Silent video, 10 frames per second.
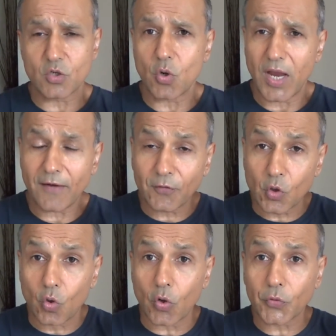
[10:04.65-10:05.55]
You have
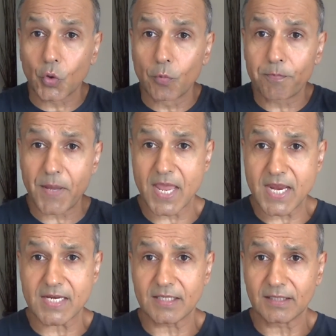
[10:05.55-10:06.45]
to go through
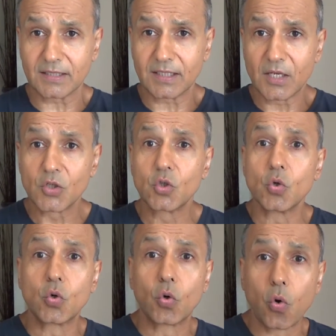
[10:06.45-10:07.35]
pain
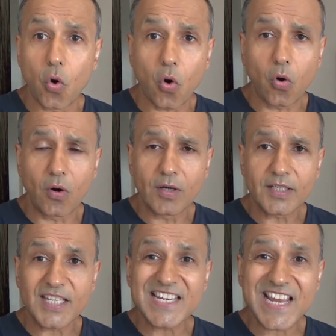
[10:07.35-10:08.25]
to grow
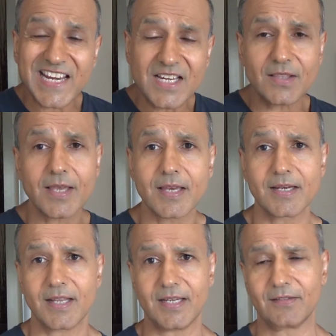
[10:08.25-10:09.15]
in anything
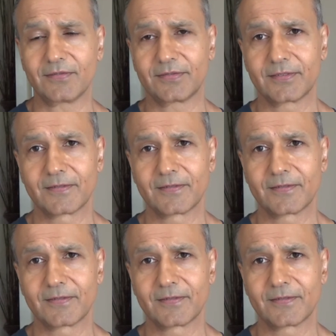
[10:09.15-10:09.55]
in life.